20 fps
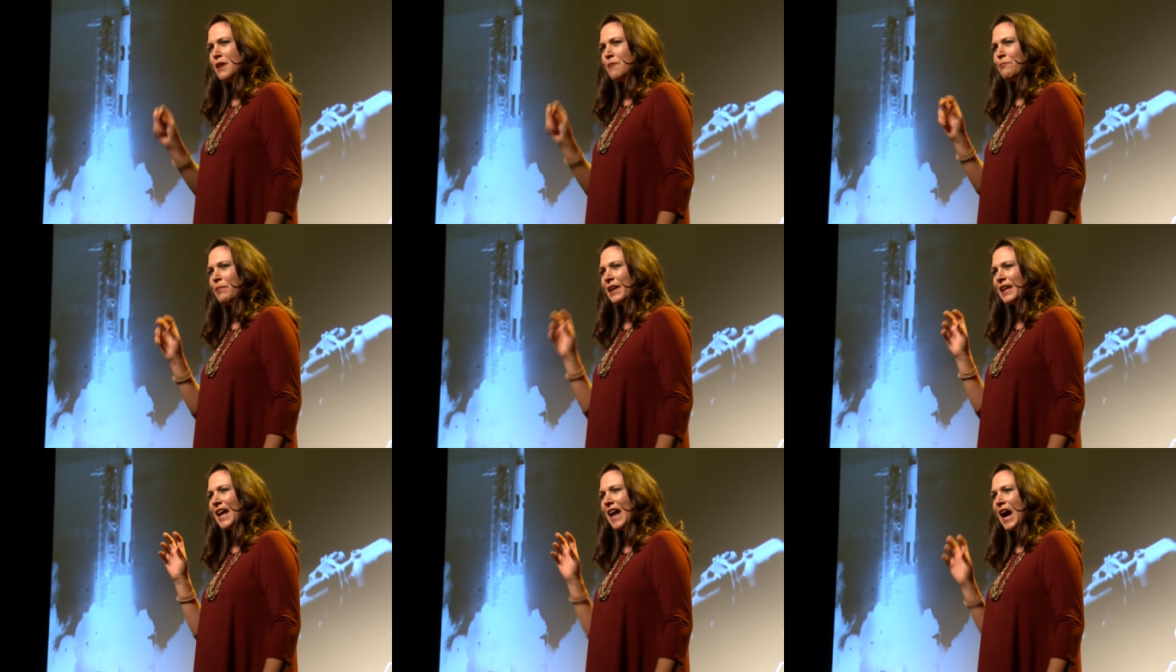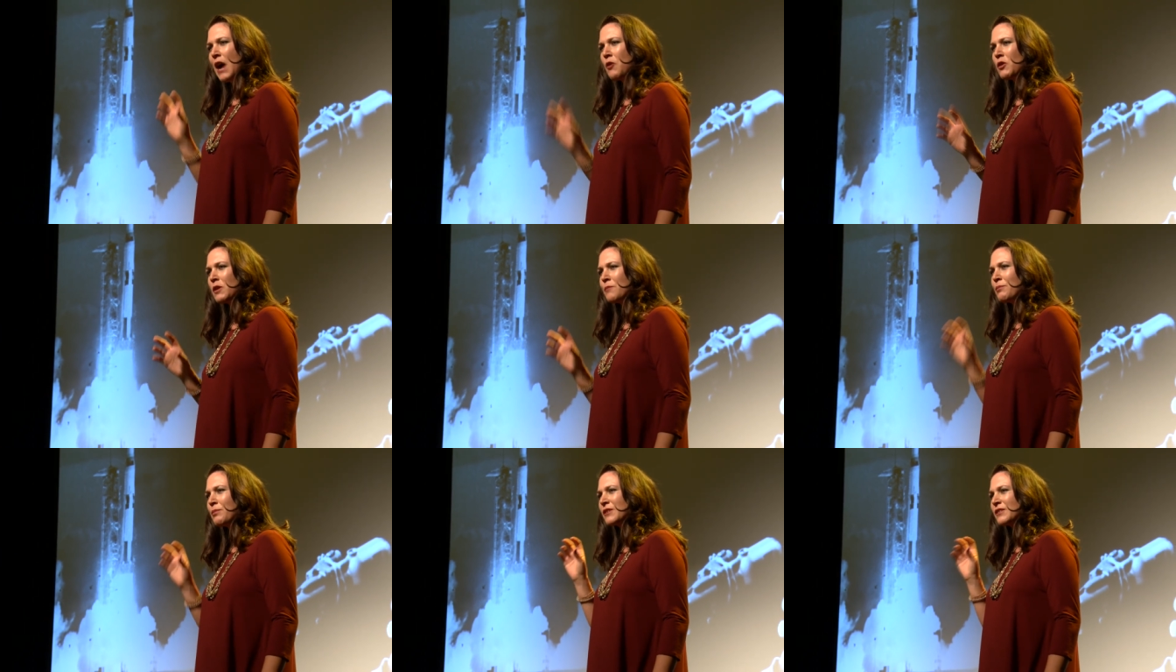but
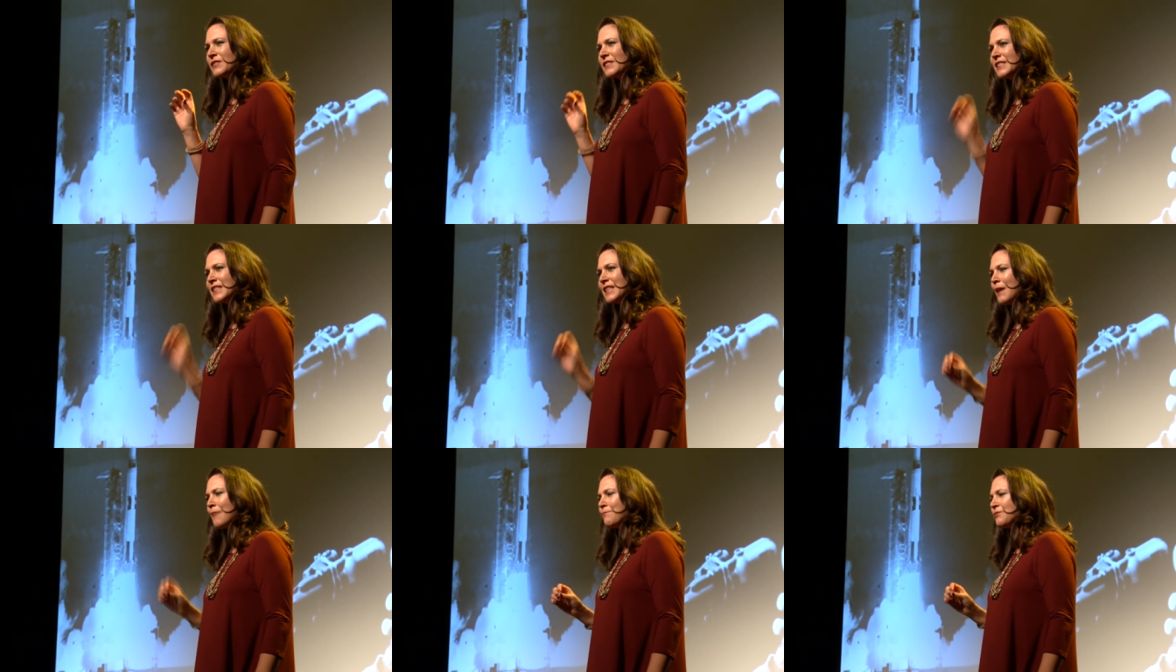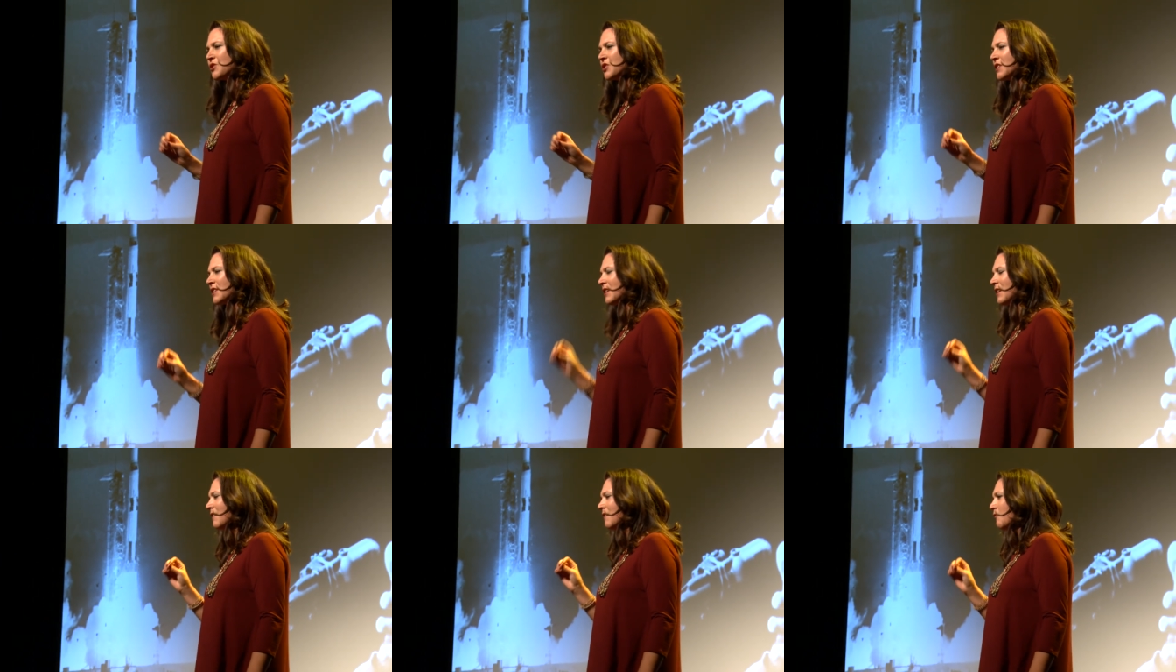our
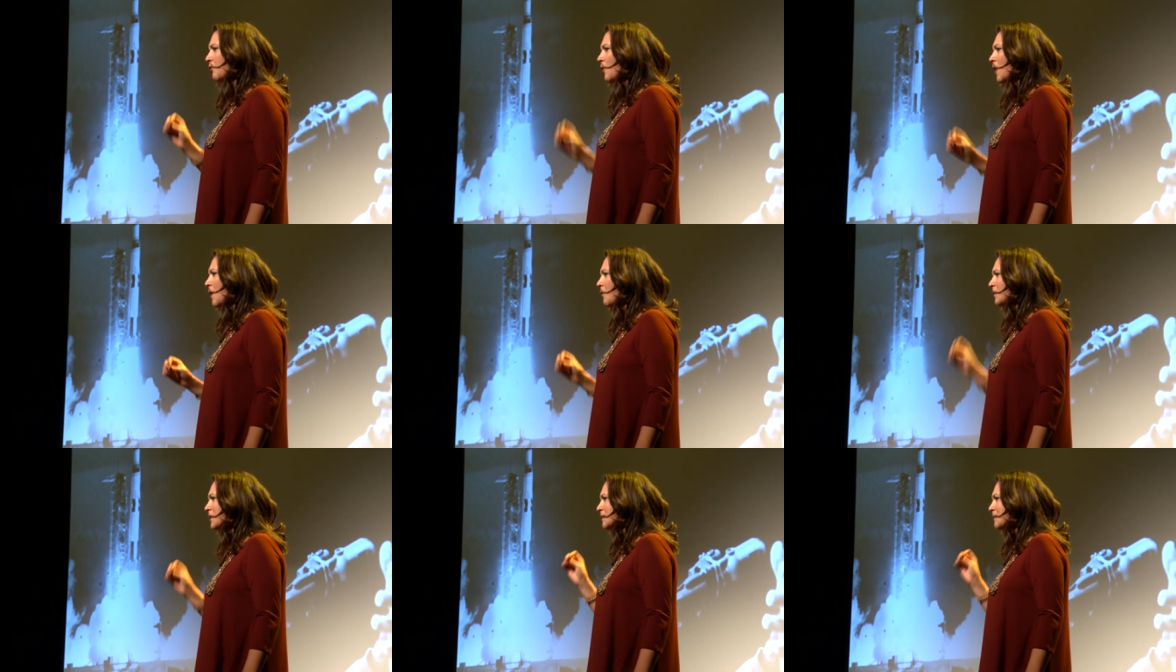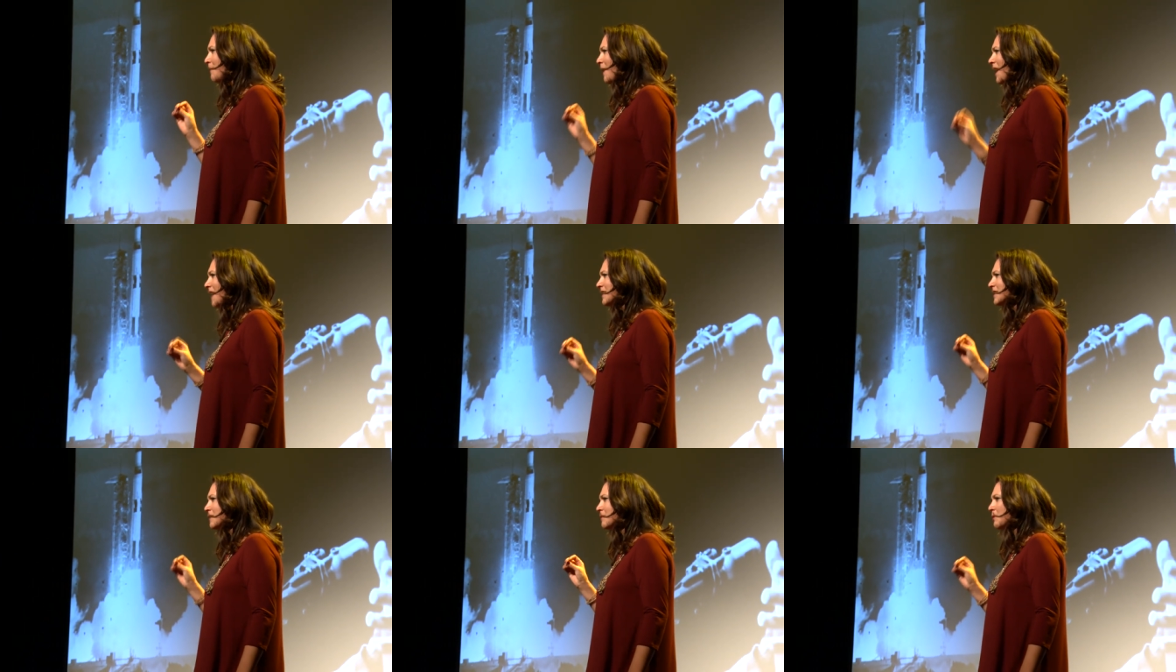perception of what was
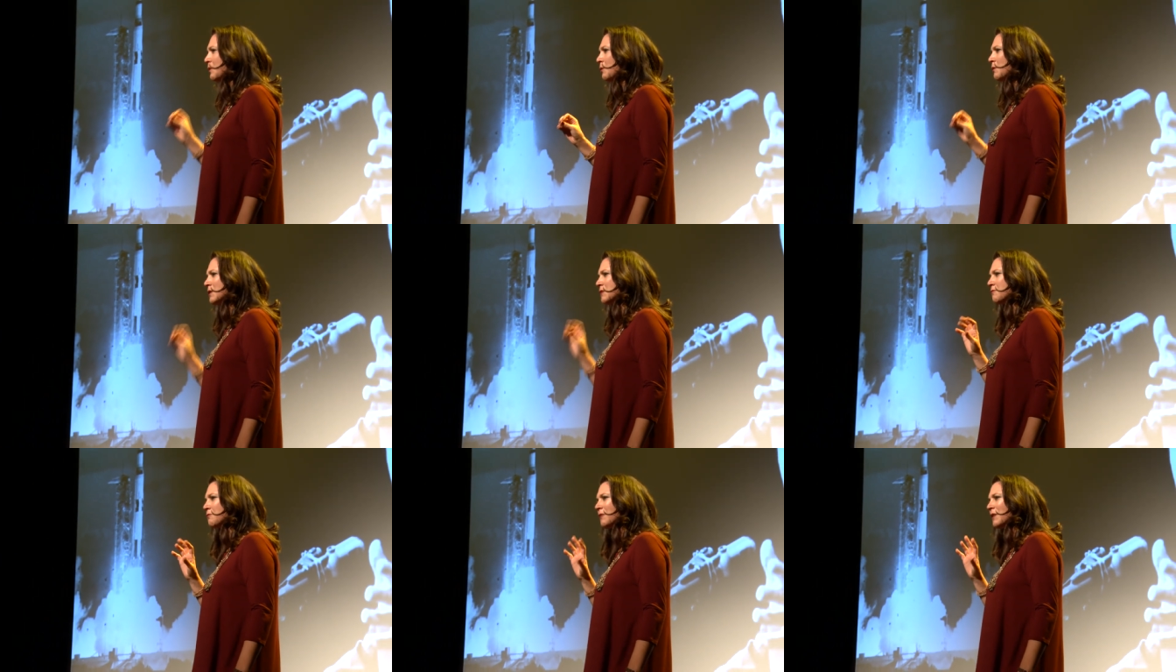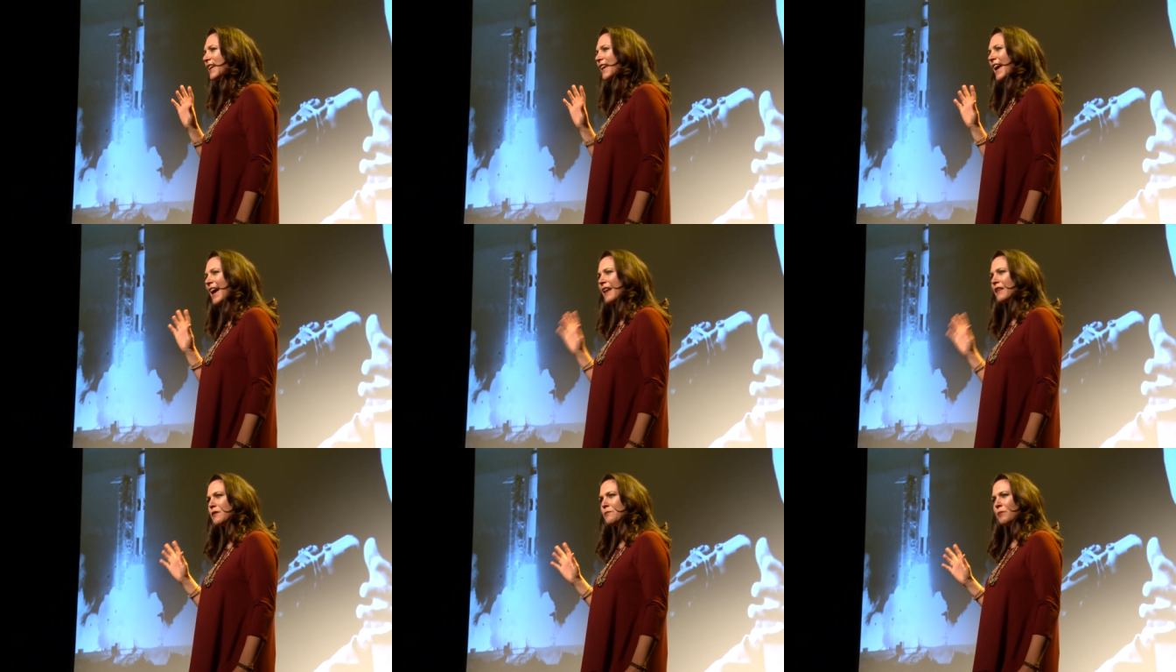possible was
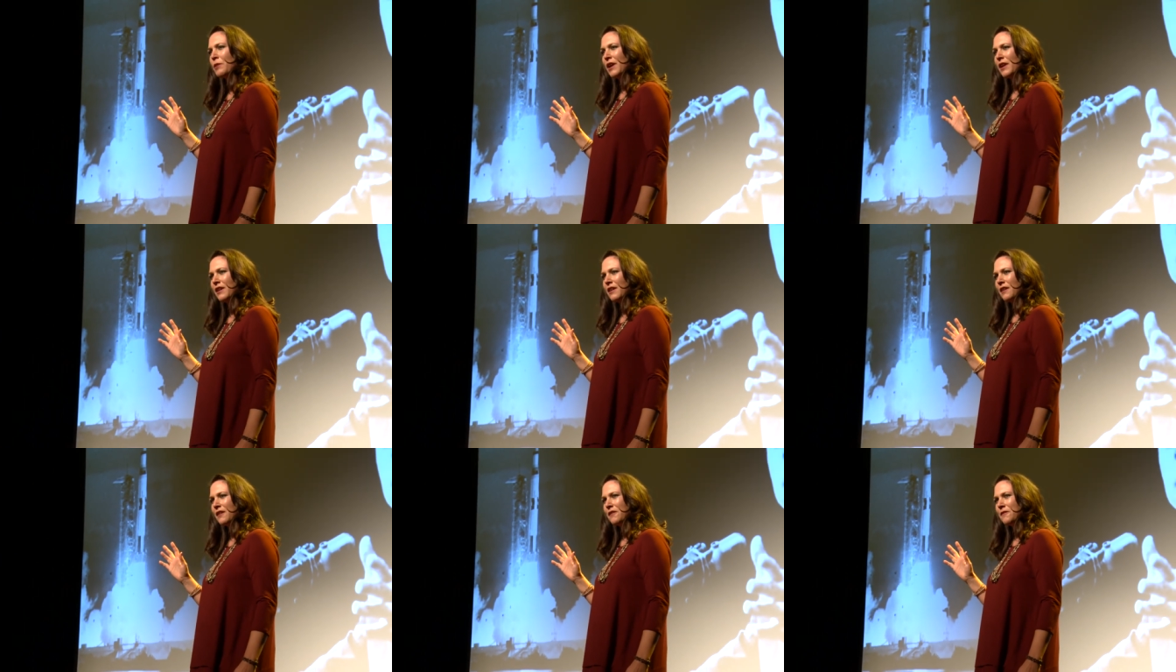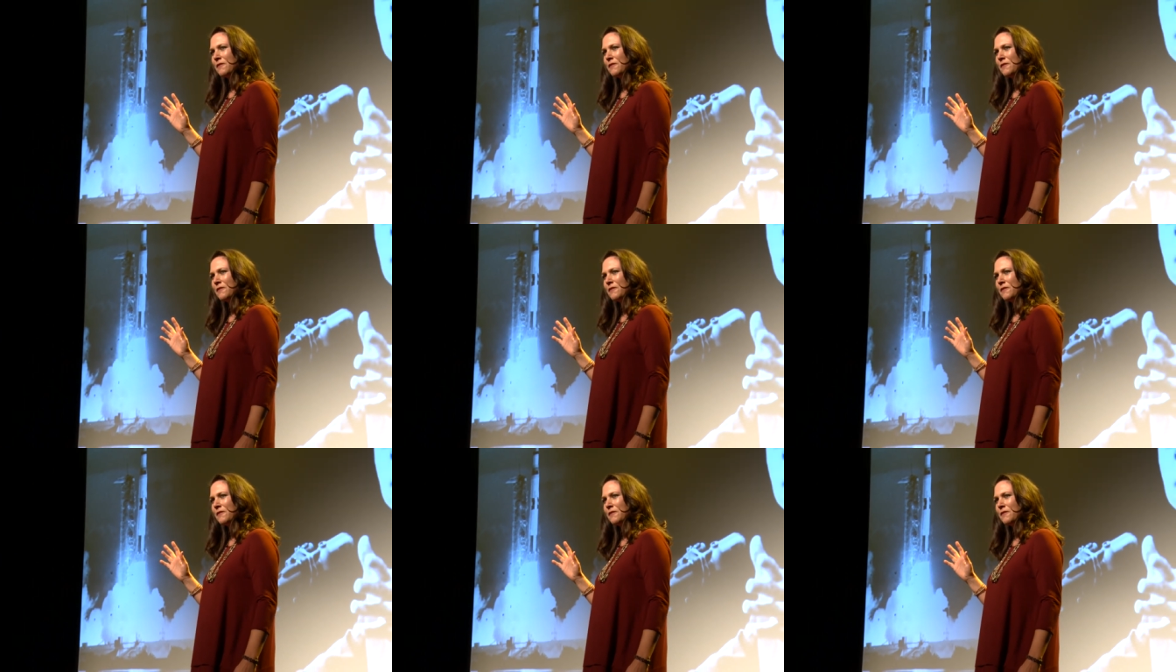recalibrated.